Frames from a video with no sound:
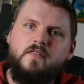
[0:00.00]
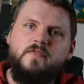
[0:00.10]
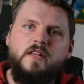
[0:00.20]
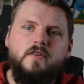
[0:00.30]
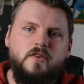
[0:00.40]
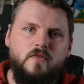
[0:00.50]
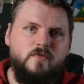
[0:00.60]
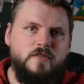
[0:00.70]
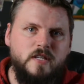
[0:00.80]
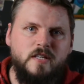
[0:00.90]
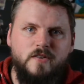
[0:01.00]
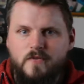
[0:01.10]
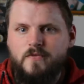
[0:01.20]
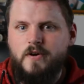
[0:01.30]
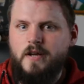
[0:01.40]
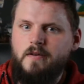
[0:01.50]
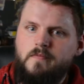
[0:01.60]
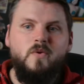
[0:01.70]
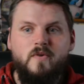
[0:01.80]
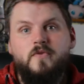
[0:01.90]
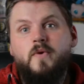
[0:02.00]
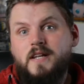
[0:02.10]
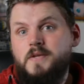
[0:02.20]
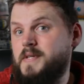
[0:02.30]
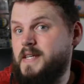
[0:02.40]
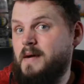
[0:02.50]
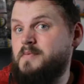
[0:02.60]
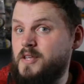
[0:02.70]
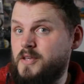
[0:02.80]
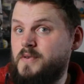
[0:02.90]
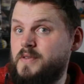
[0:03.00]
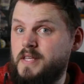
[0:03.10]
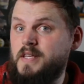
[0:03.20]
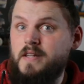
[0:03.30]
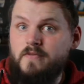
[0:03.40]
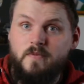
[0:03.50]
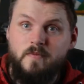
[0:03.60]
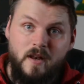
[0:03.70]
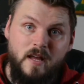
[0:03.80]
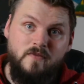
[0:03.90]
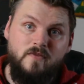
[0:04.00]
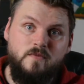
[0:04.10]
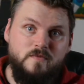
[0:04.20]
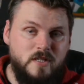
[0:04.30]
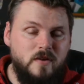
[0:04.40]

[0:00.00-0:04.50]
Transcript: video conferencing software. We've all had to adapt to use these different platforms,